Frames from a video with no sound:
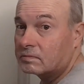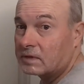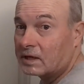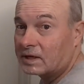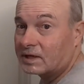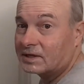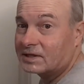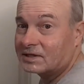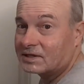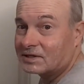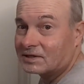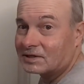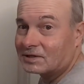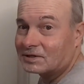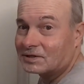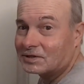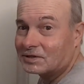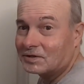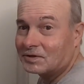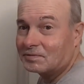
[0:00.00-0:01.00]
Nice
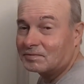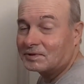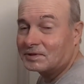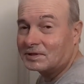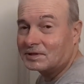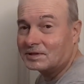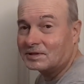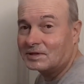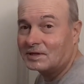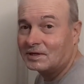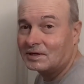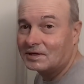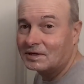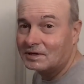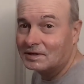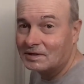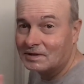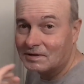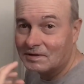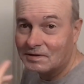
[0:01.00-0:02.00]
slick soap to
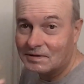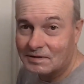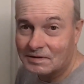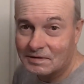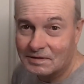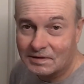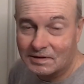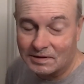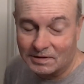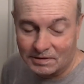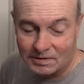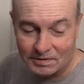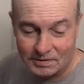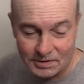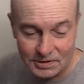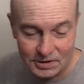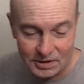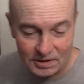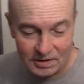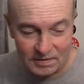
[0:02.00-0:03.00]
get your
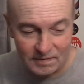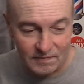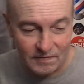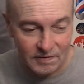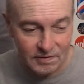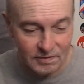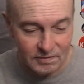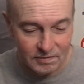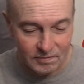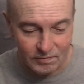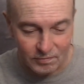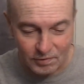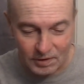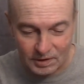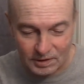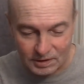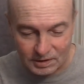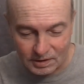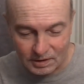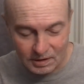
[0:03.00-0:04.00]
shave
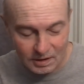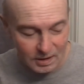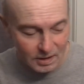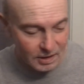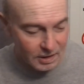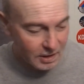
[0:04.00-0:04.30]
ready.